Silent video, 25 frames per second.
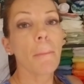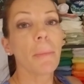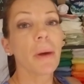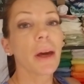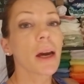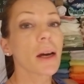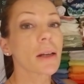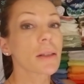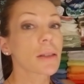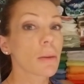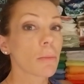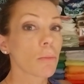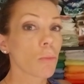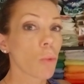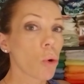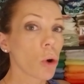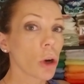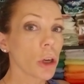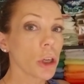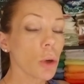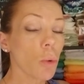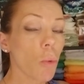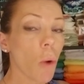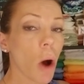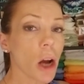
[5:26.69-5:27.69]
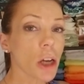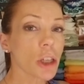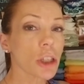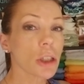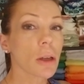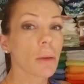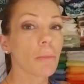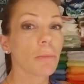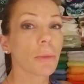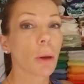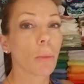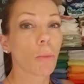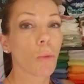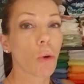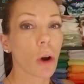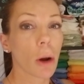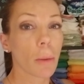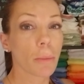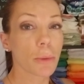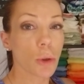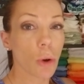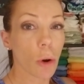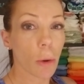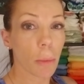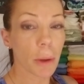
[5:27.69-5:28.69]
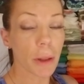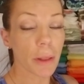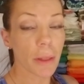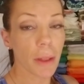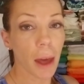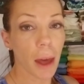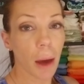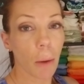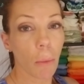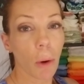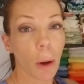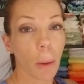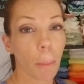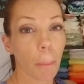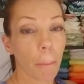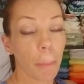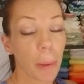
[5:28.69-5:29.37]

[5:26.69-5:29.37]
because the more you wash them, the more absorbent they will